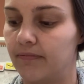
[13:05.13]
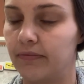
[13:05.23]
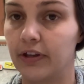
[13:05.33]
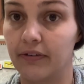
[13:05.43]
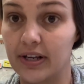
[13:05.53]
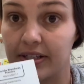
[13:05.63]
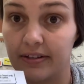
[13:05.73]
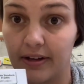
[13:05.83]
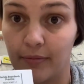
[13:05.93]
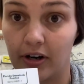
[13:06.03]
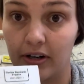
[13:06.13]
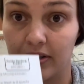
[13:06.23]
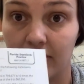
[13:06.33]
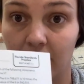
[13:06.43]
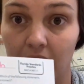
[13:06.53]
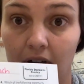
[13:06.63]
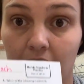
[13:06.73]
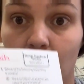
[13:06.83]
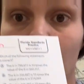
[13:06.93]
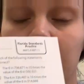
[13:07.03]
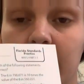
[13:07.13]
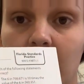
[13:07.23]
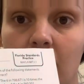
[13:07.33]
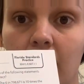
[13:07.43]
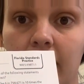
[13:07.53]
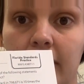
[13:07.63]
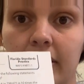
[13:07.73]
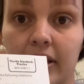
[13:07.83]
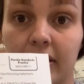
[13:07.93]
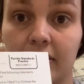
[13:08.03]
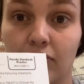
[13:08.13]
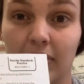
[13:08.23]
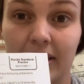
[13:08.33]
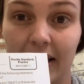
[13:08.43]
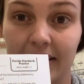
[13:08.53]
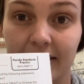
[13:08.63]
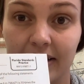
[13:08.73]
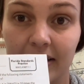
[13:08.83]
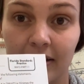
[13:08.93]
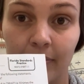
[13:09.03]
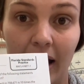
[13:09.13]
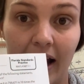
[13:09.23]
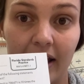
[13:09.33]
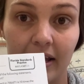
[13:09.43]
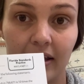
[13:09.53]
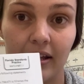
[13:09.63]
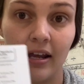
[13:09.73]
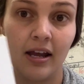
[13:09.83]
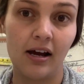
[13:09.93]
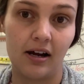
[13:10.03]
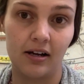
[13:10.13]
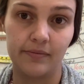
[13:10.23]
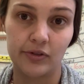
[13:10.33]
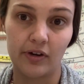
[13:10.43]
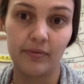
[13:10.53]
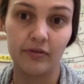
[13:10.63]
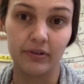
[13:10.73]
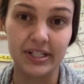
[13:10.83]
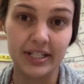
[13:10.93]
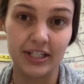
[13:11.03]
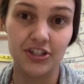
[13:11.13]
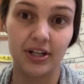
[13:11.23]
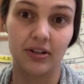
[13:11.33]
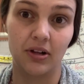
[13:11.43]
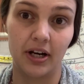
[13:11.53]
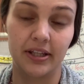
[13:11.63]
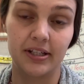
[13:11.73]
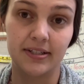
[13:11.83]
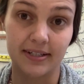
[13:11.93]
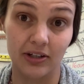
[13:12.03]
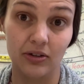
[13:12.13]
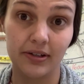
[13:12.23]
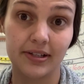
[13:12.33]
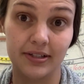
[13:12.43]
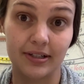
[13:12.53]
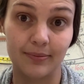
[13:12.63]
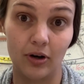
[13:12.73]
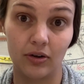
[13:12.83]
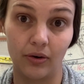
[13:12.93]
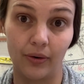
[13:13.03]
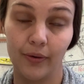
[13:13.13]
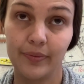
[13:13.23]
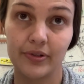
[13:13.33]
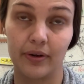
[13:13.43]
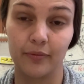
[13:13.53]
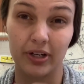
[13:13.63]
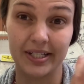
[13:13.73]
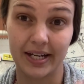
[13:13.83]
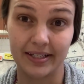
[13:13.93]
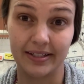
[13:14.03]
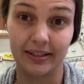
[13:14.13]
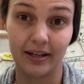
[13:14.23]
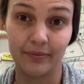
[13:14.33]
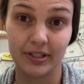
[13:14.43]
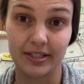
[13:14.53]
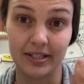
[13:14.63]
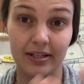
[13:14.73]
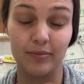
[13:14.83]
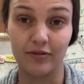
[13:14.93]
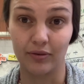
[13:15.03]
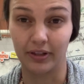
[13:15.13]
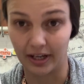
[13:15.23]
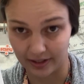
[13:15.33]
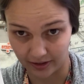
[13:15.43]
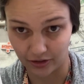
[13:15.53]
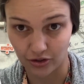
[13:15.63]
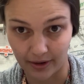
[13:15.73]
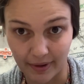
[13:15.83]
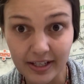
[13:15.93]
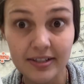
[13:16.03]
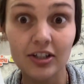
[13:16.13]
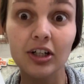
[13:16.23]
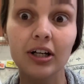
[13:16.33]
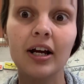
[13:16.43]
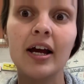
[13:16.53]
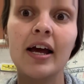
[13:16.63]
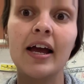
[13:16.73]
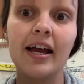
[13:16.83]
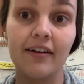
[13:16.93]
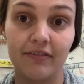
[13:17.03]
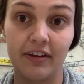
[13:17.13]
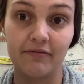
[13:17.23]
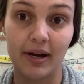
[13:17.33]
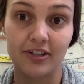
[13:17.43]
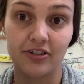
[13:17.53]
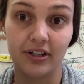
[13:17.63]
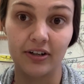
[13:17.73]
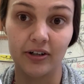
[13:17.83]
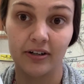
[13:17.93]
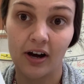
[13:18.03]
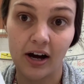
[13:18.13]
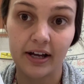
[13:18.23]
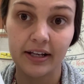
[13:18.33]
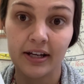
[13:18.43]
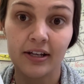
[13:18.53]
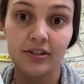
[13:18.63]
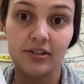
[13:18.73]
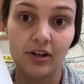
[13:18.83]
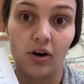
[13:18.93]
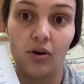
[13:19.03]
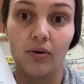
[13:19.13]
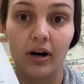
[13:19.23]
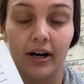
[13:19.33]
the rest of them are going to start on working on this retesting packet. So I've been reteaching a lot of these skills in small groups, so I'm retesting them to see before the end of the trimester if they've mastered it or not. So